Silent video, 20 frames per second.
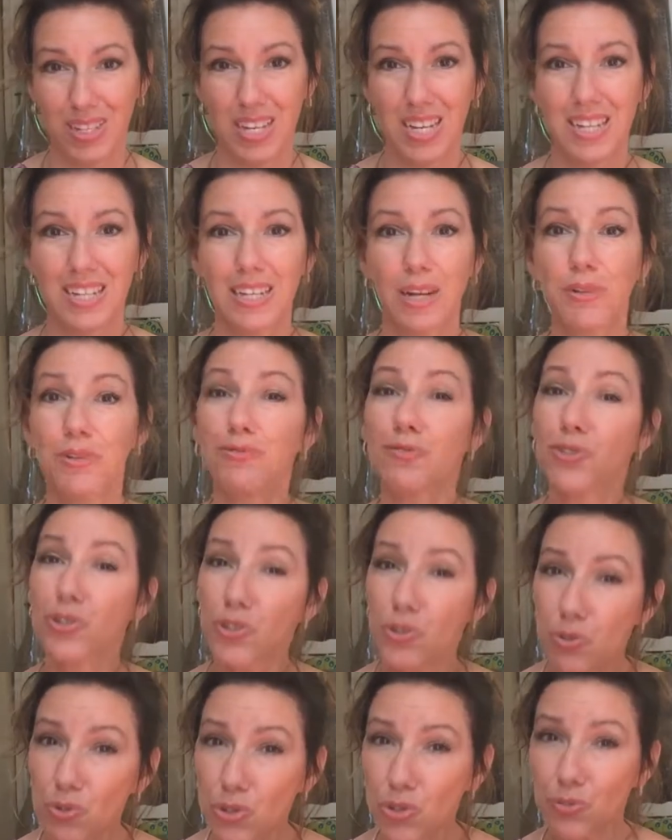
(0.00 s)
Now, if
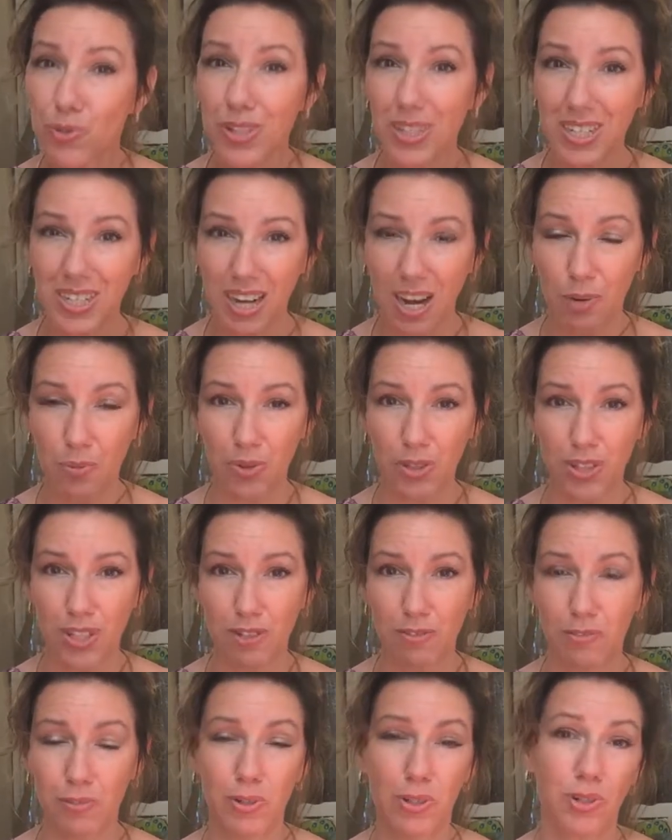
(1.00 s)
noon's really not working
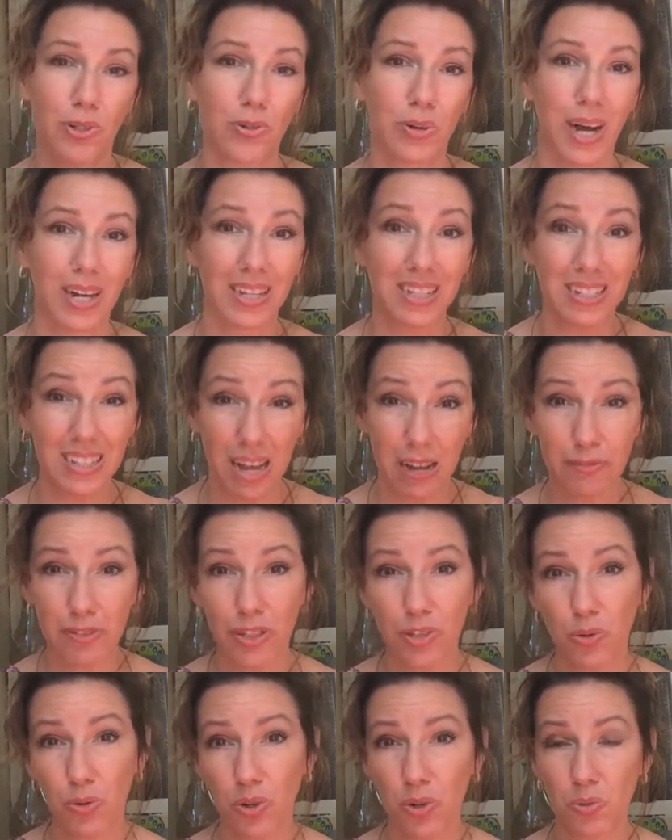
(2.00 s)
for you and 11
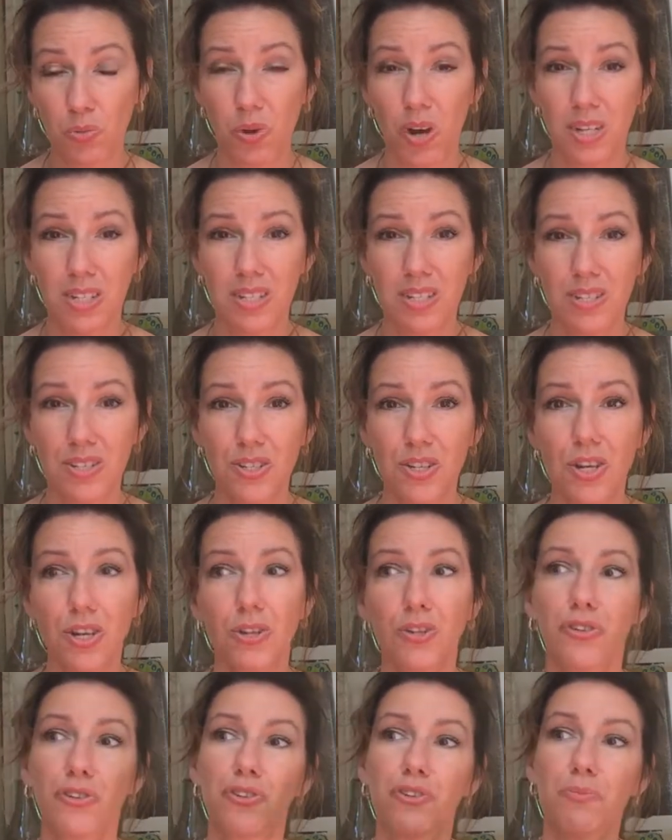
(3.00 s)
or 1 is,
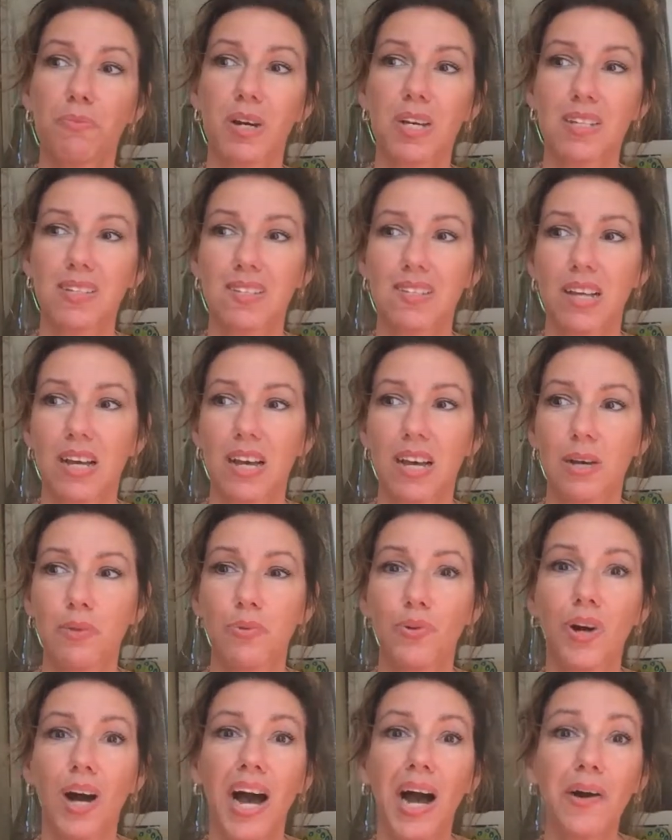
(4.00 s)
you might say,
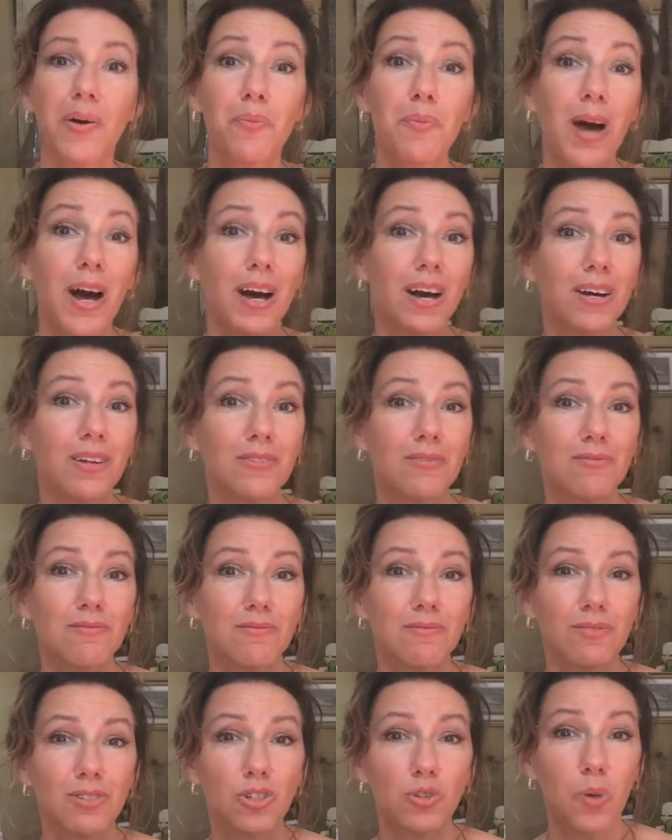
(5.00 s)
well, how about
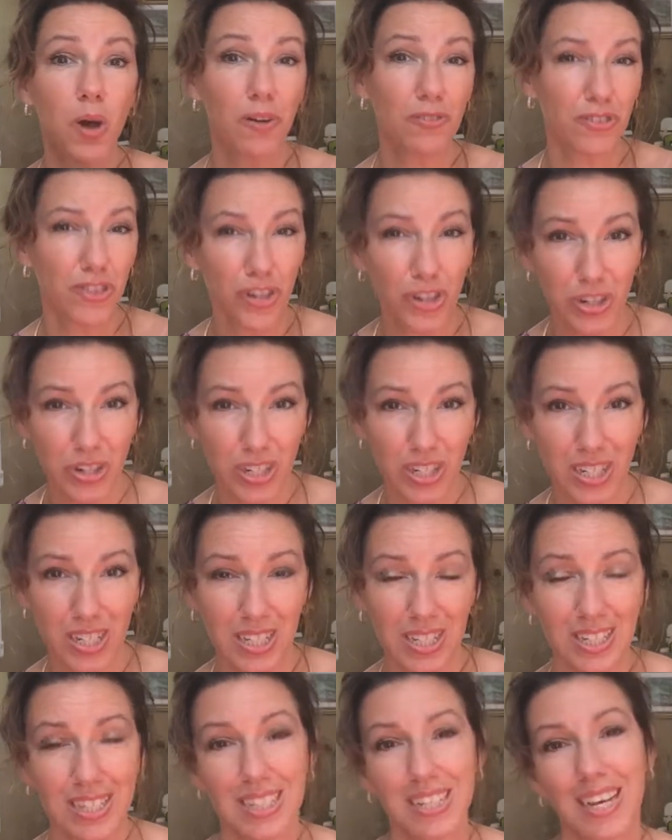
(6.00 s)
12:30?
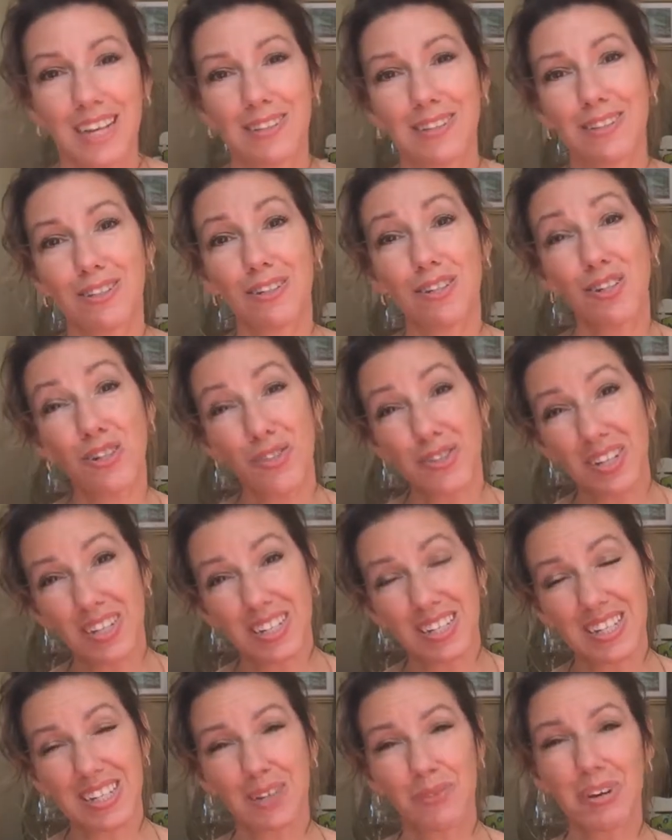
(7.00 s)
And then they're
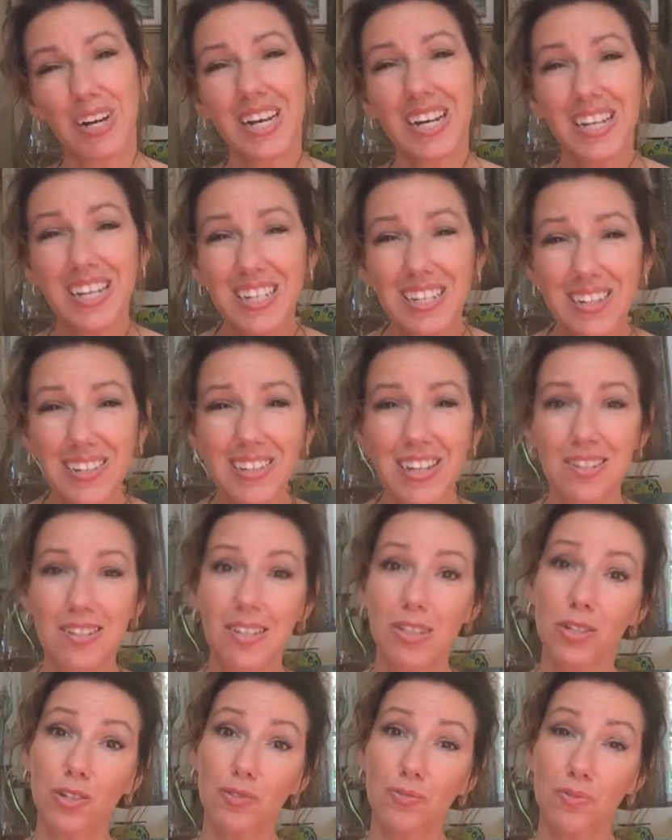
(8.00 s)
thinking, well, that's a
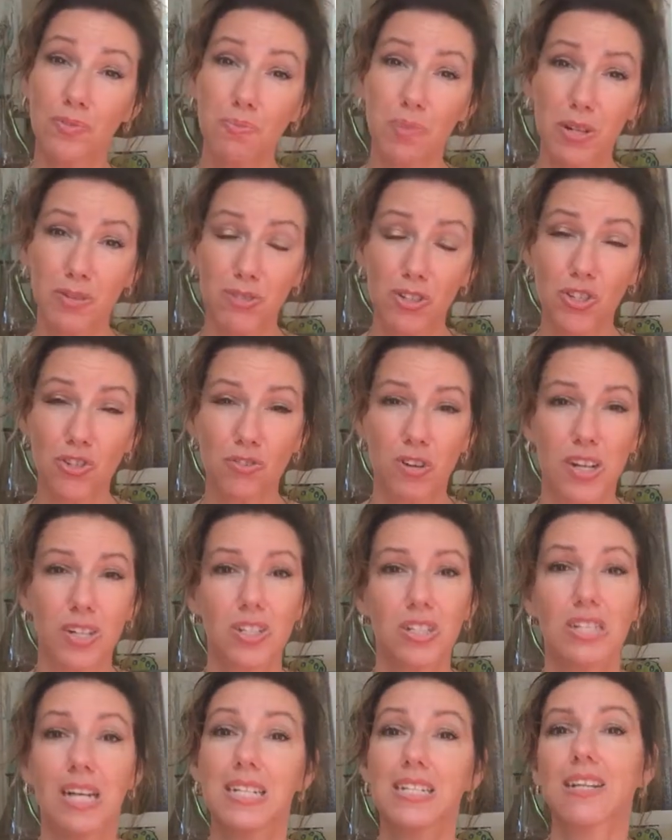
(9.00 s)
little bit of a stretch.
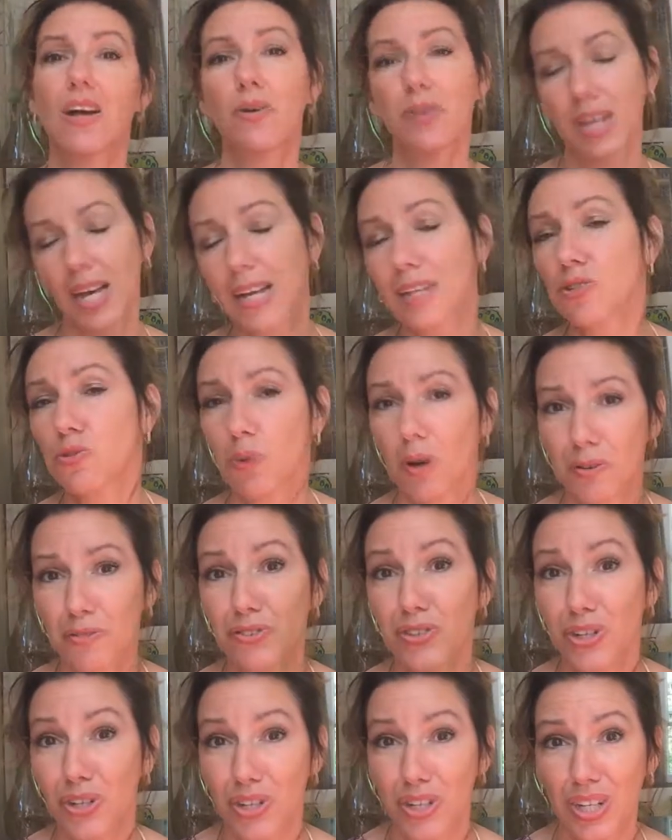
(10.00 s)
Okay,
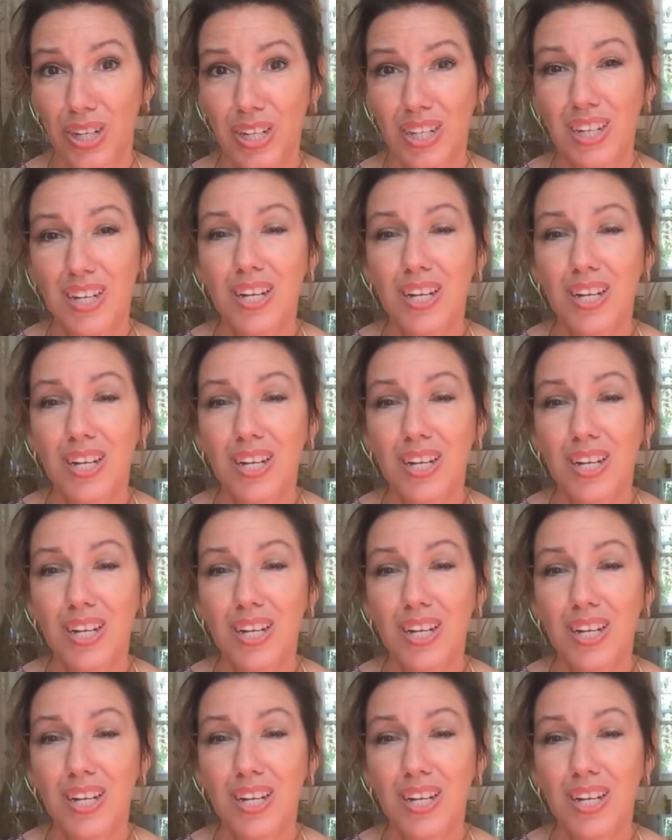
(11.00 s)
12:30.